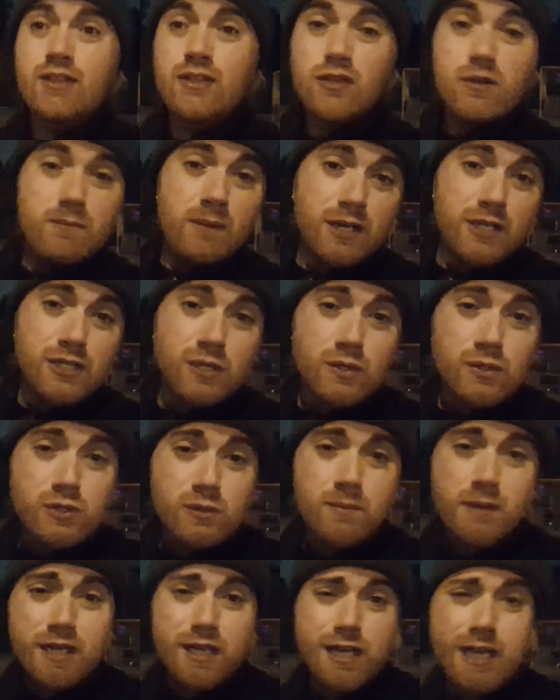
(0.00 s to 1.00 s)
do my social
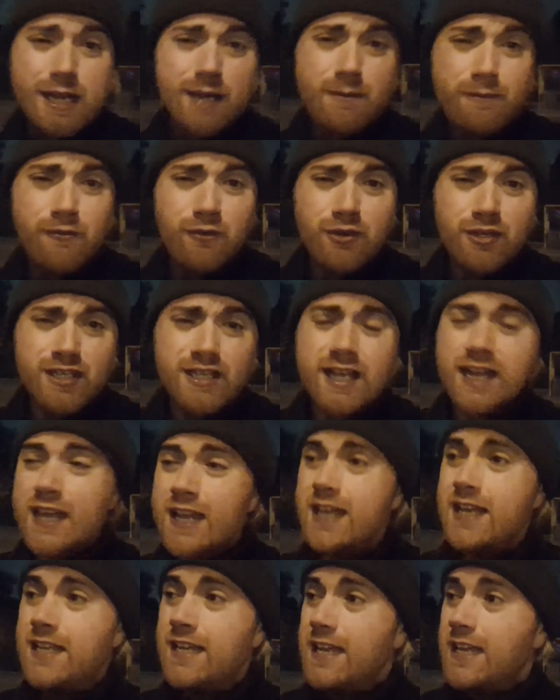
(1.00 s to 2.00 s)
media clip for today
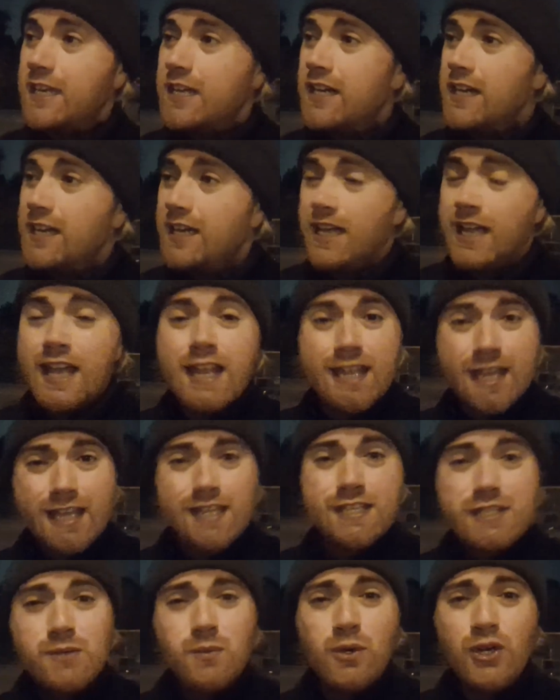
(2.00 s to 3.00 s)
and then get
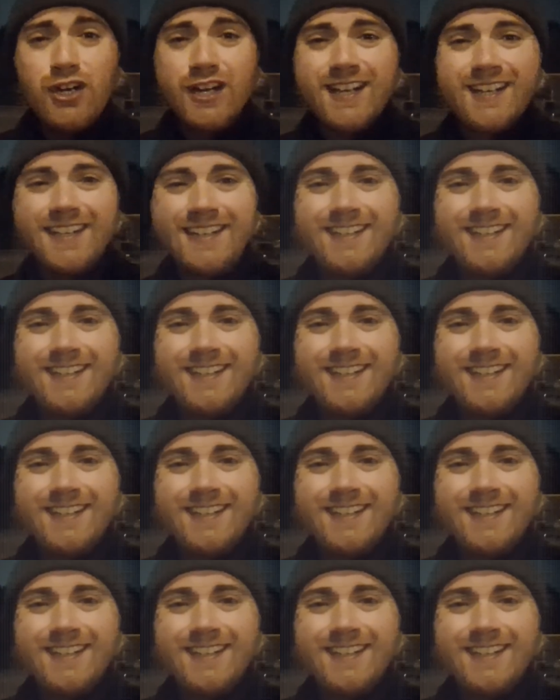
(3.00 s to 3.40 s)
into work.